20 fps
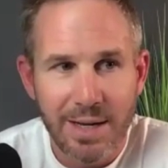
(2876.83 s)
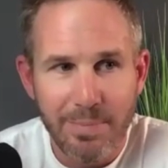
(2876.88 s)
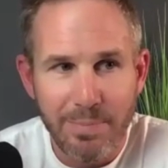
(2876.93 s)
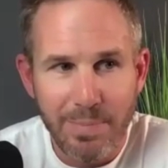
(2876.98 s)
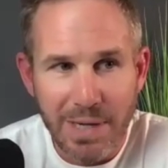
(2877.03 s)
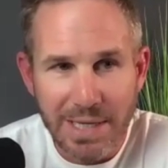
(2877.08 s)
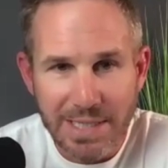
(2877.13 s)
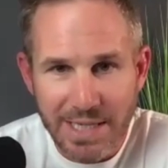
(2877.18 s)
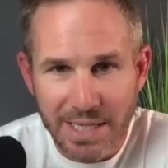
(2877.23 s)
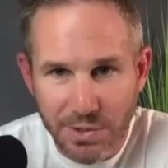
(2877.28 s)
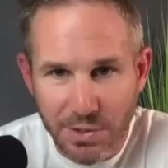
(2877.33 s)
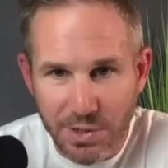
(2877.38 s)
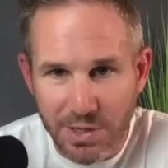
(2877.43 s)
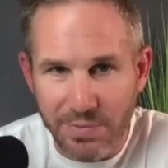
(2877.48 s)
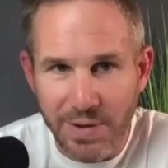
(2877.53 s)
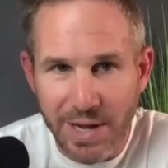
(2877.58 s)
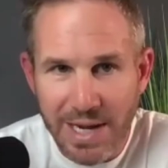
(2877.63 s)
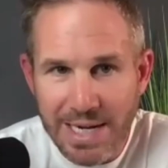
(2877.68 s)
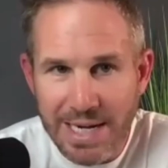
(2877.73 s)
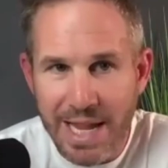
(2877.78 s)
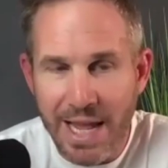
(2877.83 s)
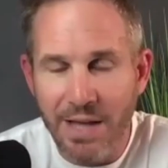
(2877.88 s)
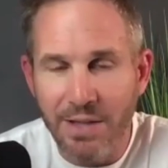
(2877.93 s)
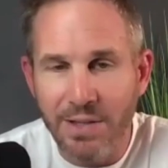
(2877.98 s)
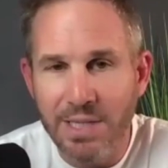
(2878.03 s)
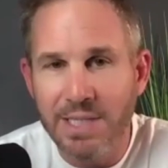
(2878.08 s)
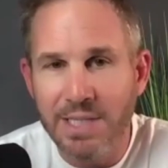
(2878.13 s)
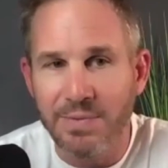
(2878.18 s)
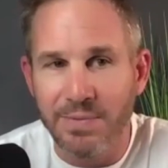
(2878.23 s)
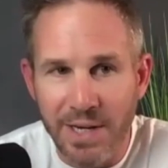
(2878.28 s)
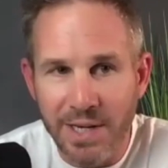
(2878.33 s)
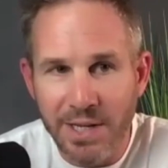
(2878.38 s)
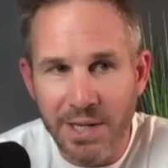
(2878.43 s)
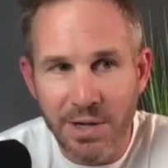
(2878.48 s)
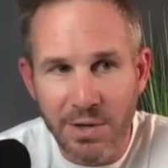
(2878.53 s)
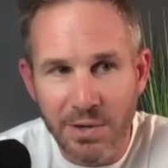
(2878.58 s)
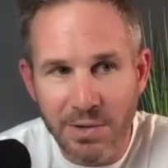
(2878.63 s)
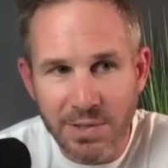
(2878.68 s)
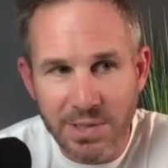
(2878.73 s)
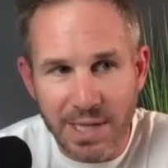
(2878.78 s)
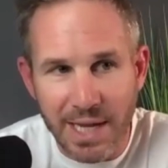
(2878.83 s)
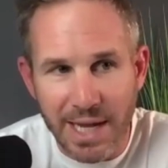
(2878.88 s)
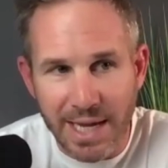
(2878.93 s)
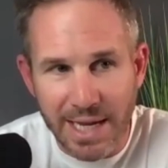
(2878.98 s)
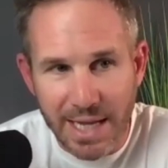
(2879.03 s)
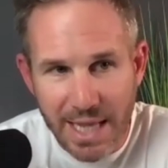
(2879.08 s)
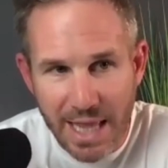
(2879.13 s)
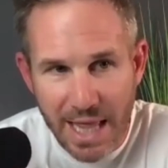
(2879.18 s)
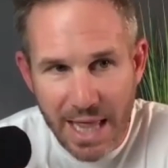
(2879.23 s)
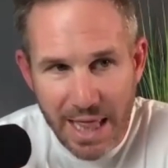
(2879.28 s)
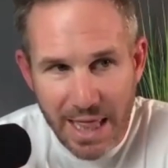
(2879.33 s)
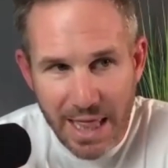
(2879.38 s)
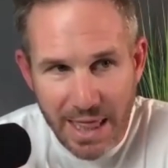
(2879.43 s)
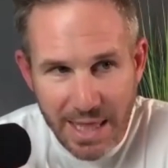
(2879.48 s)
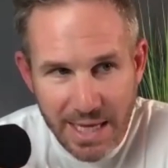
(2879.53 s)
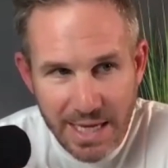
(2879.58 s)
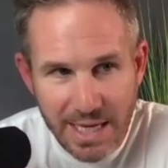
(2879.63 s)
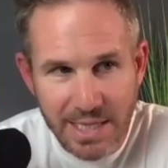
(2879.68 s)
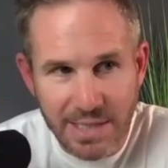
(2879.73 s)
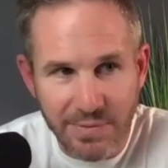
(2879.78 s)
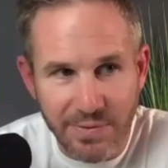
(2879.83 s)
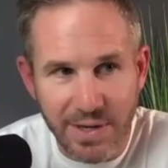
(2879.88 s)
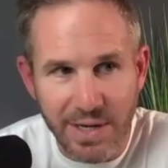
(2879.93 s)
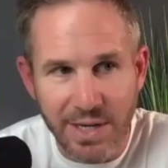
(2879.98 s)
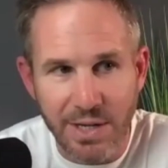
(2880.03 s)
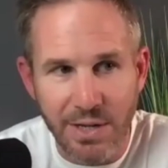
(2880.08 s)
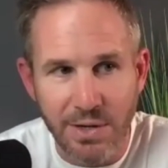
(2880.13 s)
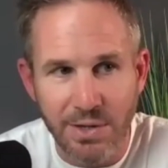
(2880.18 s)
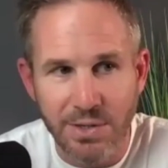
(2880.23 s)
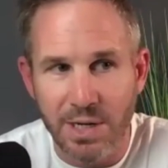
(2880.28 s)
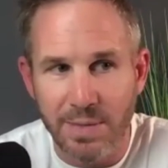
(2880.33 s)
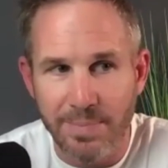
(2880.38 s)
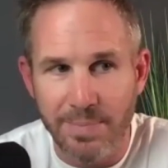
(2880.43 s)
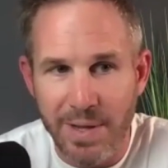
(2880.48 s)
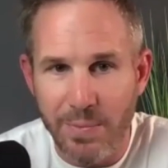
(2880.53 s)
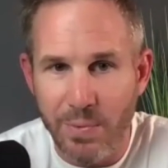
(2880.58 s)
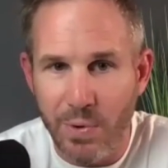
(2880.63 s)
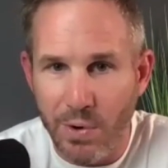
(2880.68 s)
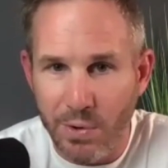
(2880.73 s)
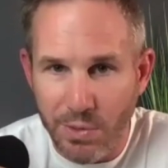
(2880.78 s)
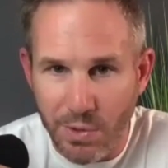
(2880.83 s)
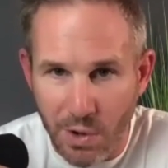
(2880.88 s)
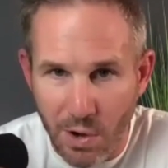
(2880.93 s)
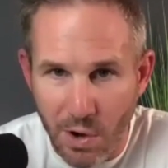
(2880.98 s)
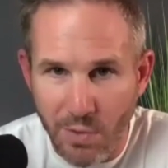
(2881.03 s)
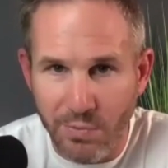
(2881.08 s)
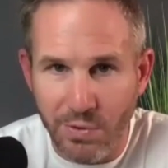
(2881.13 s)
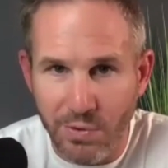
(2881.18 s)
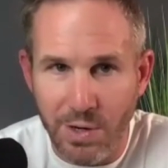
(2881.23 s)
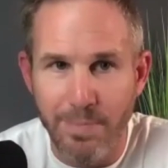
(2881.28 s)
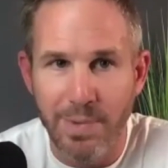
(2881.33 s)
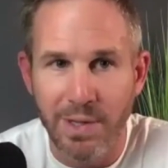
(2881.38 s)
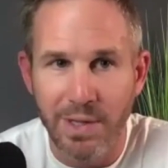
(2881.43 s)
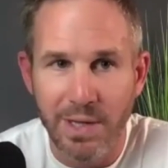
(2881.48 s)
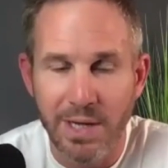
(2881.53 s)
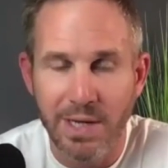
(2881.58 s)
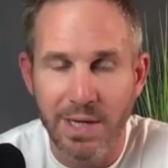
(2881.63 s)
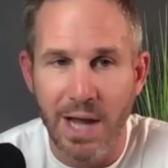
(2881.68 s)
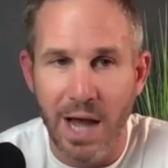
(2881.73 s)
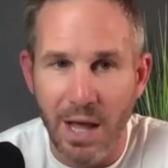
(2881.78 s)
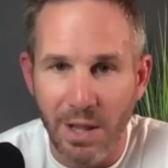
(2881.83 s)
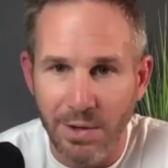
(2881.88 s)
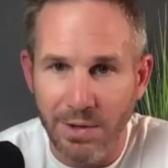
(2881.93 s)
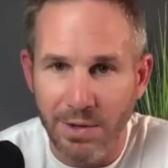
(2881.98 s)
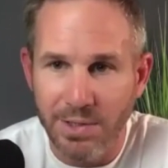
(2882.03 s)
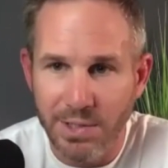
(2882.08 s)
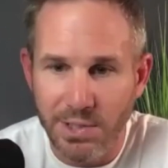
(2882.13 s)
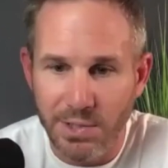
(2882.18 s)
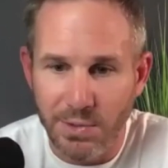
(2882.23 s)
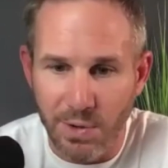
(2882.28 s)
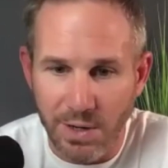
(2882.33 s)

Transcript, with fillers: But I was like, dude, if I nail these videos, like these videos are going to be worth over a million dollars to